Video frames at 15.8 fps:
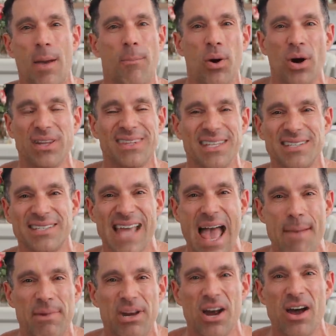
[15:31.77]
Put the
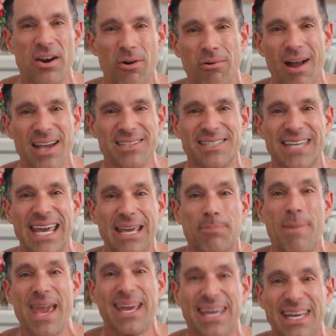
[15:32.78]
salmon on a rice cake,
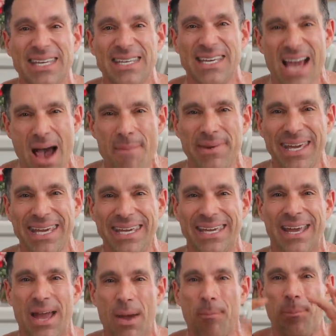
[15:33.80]
make it
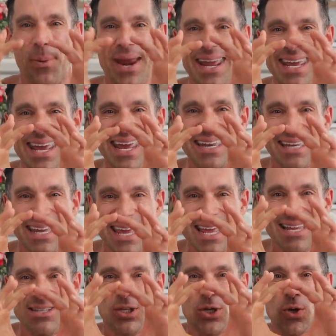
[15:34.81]
yummy. Bring it
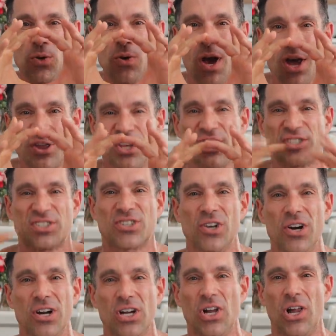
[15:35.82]
into the
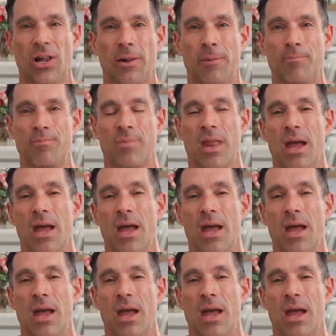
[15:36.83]
circle.